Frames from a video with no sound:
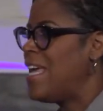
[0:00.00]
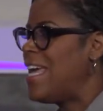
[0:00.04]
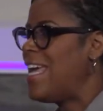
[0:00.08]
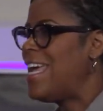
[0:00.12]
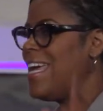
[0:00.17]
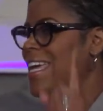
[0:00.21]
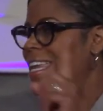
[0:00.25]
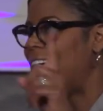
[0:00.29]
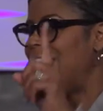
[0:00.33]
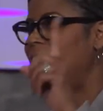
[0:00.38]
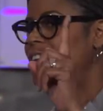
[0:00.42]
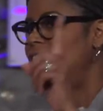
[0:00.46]

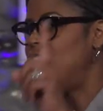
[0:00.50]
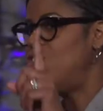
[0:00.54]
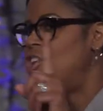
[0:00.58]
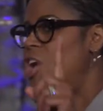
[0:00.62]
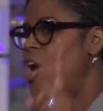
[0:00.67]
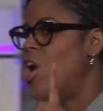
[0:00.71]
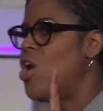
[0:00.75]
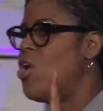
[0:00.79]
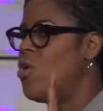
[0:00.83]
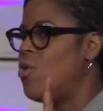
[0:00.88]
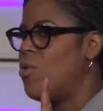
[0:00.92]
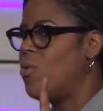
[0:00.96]
He didn't
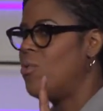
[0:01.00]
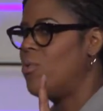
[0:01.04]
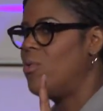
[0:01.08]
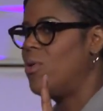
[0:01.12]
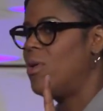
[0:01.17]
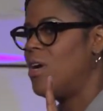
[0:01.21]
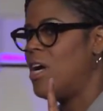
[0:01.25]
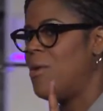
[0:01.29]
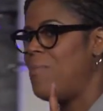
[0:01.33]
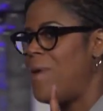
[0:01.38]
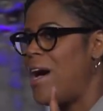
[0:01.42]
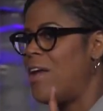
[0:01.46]
know
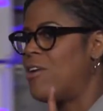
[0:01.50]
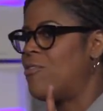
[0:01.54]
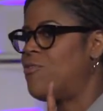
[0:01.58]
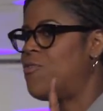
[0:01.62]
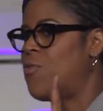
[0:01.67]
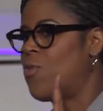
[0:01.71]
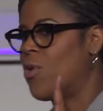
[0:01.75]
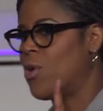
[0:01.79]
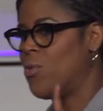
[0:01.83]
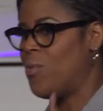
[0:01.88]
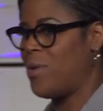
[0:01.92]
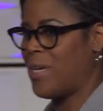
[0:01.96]
about a
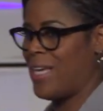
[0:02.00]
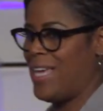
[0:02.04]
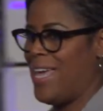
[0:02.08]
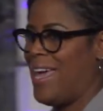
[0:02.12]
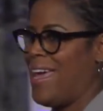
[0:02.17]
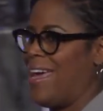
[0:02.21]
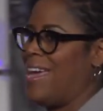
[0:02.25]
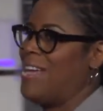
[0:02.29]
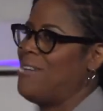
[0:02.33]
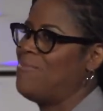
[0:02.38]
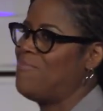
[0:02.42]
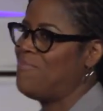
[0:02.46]

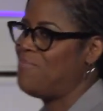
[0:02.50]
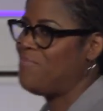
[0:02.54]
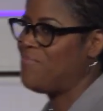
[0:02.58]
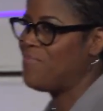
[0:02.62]
401k.